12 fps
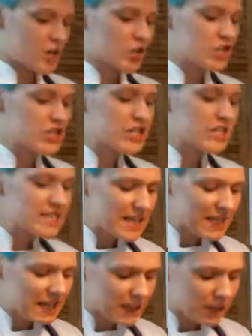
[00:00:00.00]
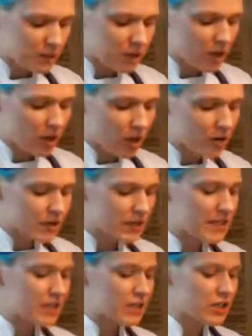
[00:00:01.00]
so just a little bit on
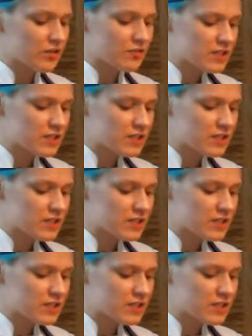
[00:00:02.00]
the end of